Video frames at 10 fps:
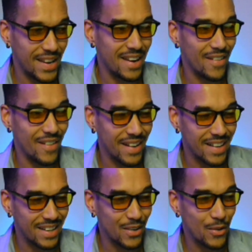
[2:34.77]
fear
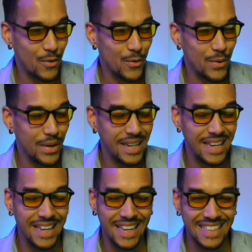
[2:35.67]
and greed
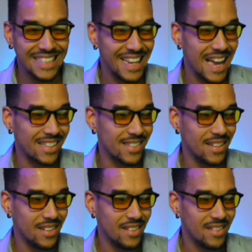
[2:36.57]
index
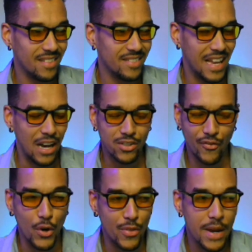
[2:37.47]
down to 43.
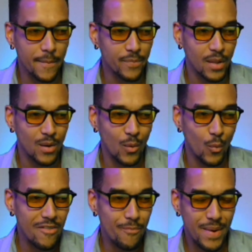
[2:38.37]
We've
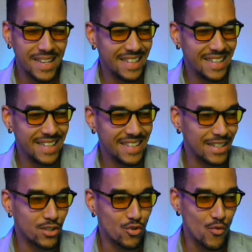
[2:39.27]
been in
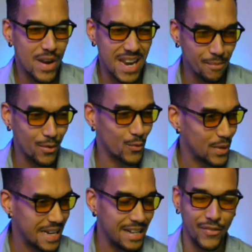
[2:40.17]
extreme
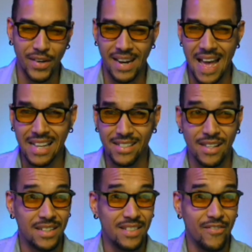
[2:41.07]
greed for the last
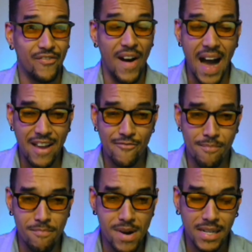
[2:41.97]
5
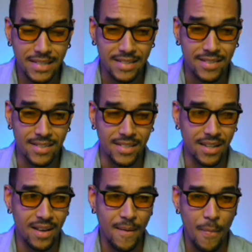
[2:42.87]
months,
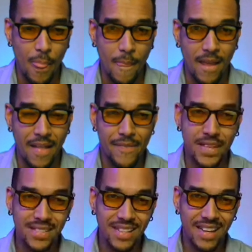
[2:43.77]
and
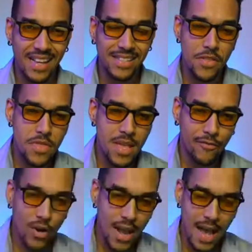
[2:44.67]
this has never
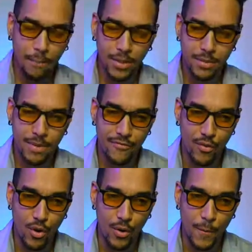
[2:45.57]
happened
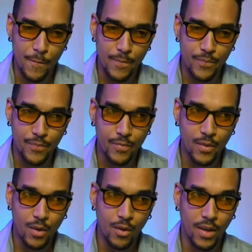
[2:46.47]
before.
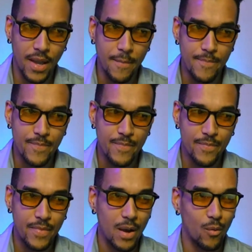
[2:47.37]
Okay.
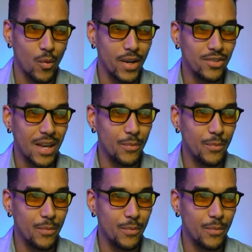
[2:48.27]
Now, what else can we